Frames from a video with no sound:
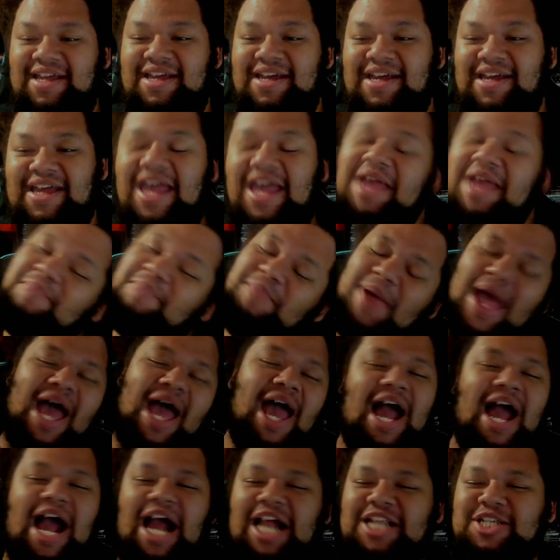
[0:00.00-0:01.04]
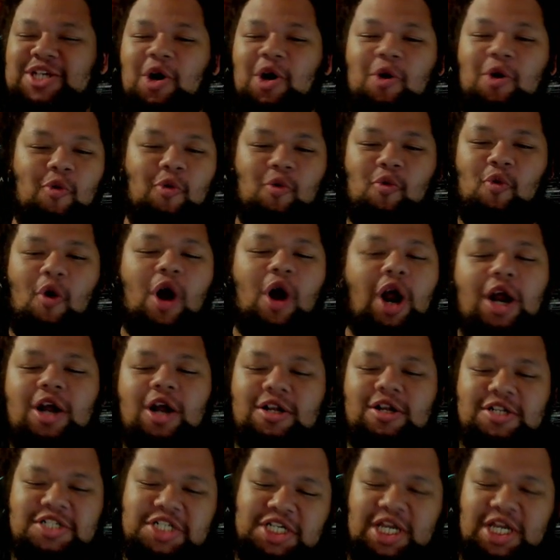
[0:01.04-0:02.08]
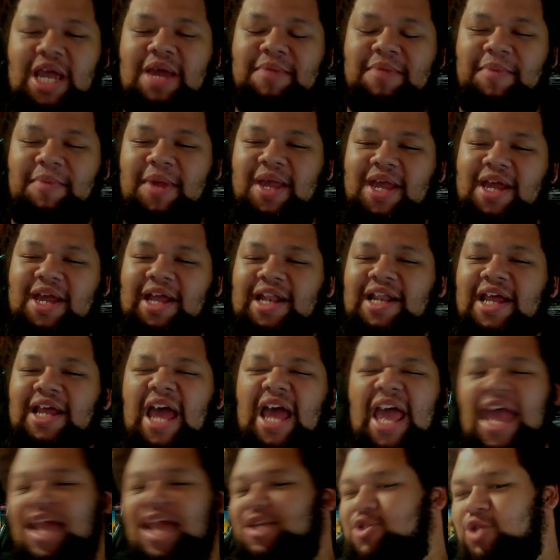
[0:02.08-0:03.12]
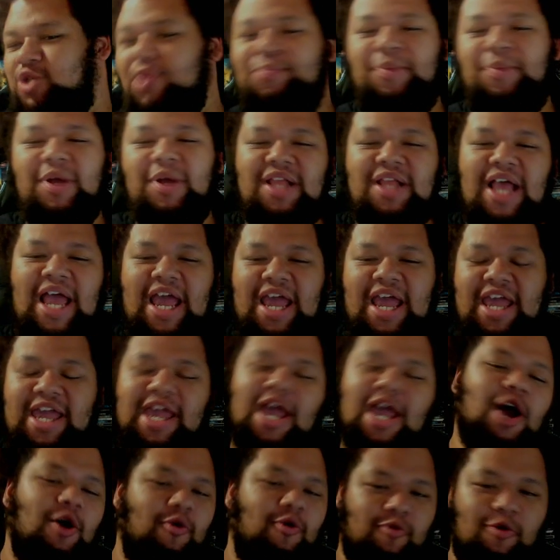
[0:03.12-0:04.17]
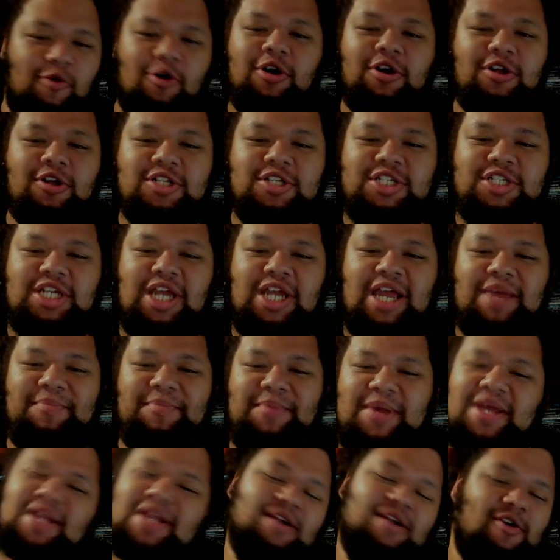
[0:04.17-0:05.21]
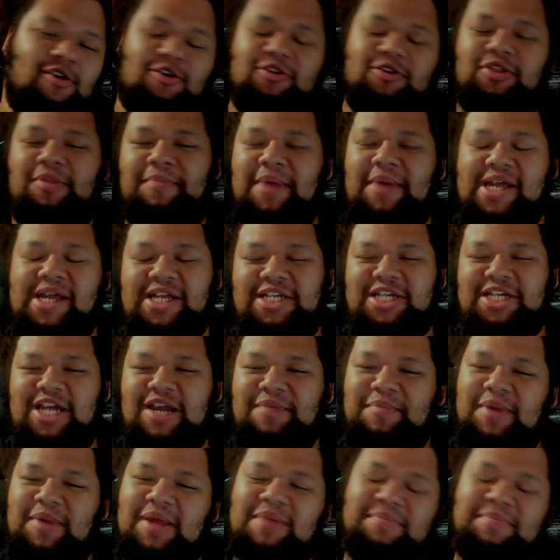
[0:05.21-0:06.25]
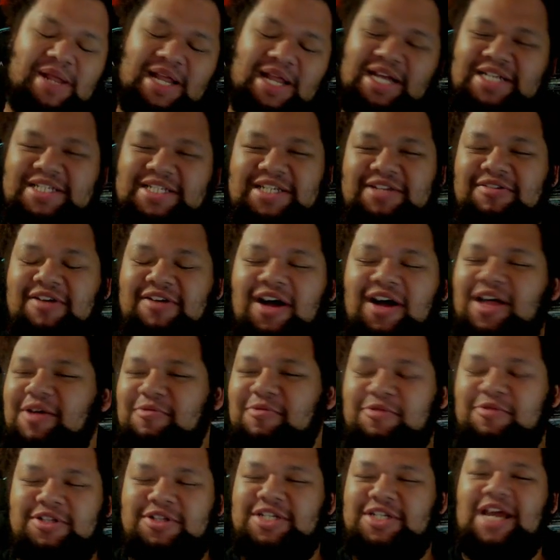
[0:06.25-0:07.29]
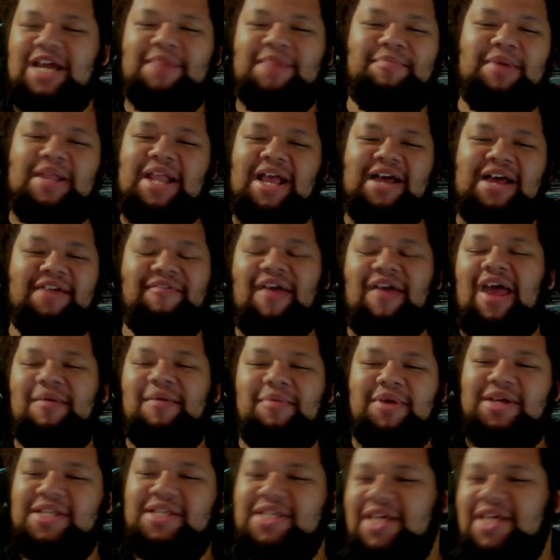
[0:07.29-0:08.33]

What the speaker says: Impact World Champion, AAA World Champion, or the Mega Champion, but I still call it World Champion out of habit.